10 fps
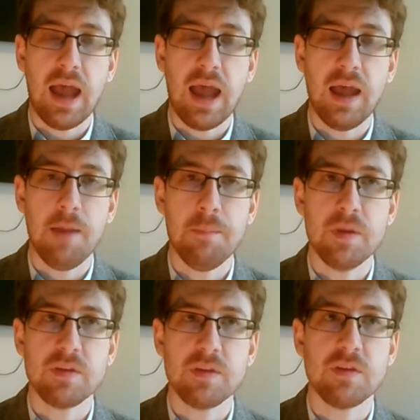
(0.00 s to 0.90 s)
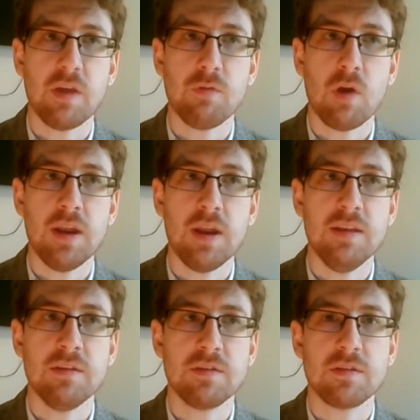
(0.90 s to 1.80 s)
Um, Seth
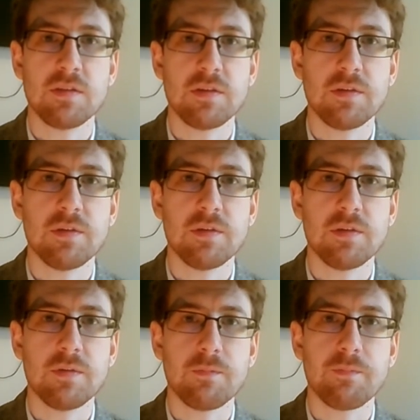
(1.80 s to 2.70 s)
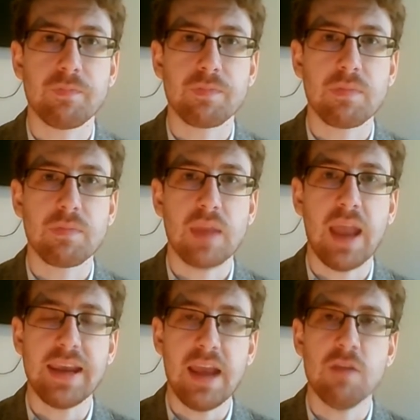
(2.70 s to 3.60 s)
Rollins
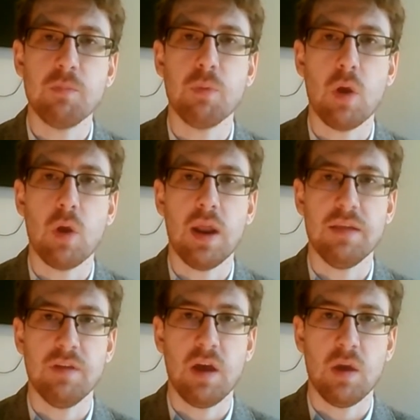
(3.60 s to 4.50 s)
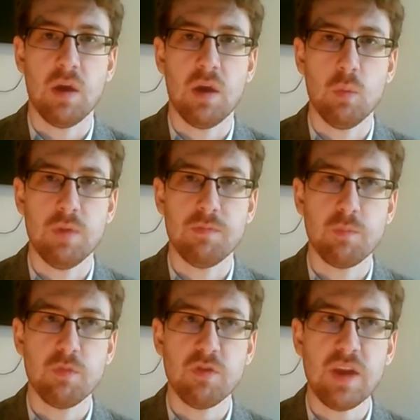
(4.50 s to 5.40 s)
against Brock Lesnar, we've
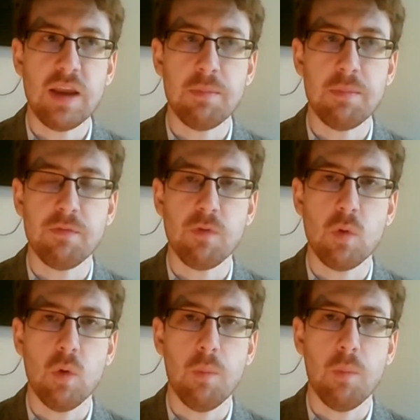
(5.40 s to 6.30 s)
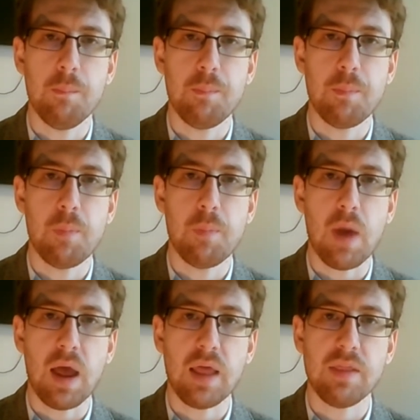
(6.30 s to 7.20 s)
seen it before
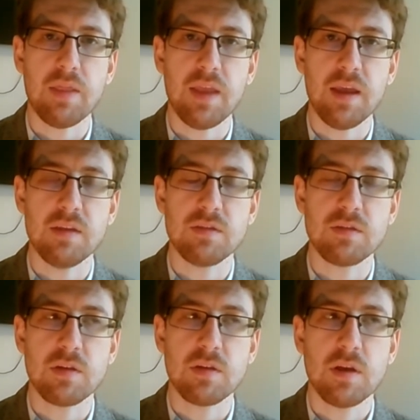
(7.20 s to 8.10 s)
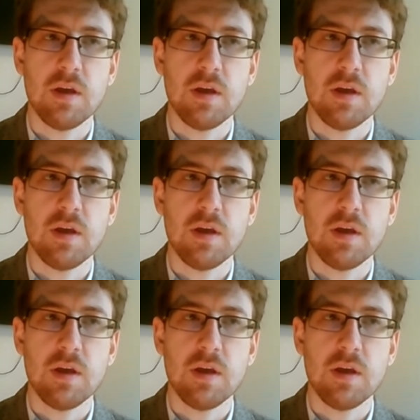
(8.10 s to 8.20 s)
but there's